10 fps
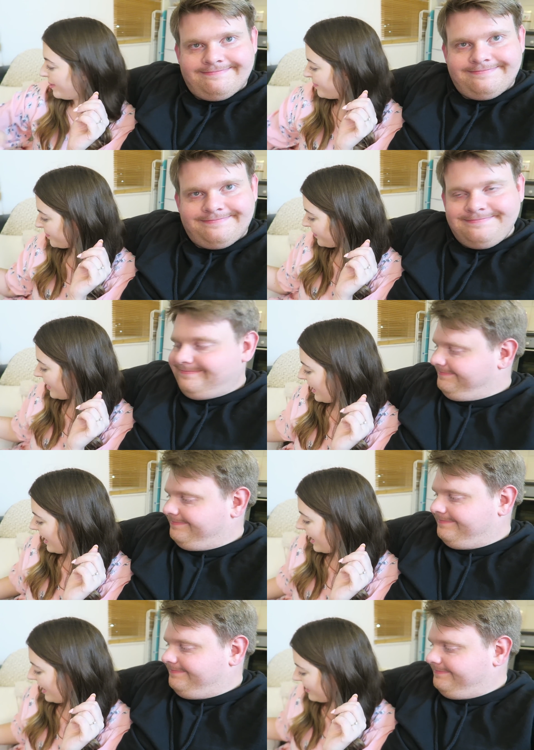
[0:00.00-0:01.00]
Speaker 1: them.
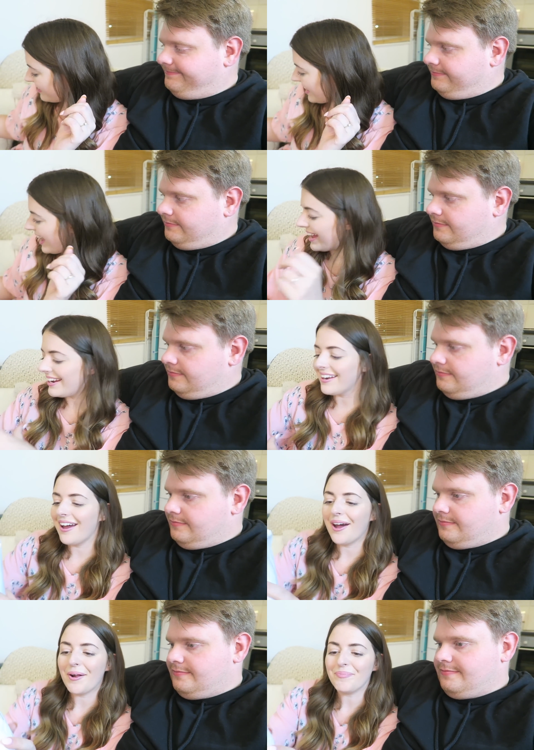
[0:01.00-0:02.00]
And
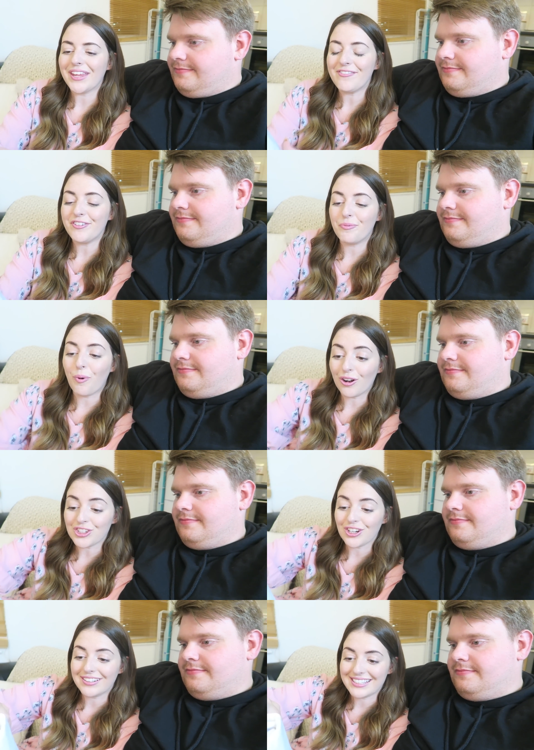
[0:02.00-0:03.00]
then if you've
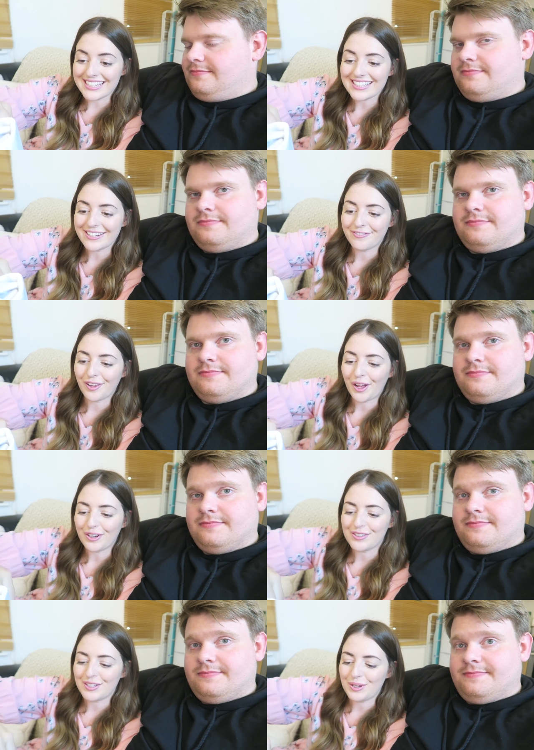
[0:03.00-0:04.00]
watched our Disney
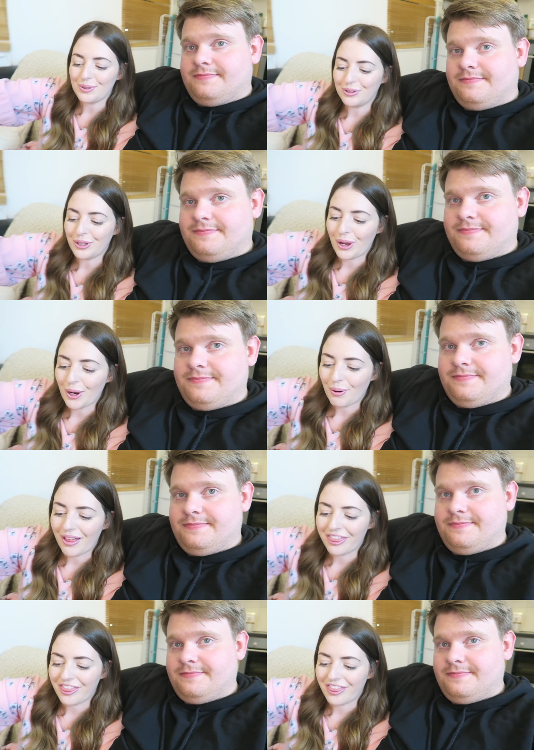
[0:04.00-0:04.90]
vlogs, you'll know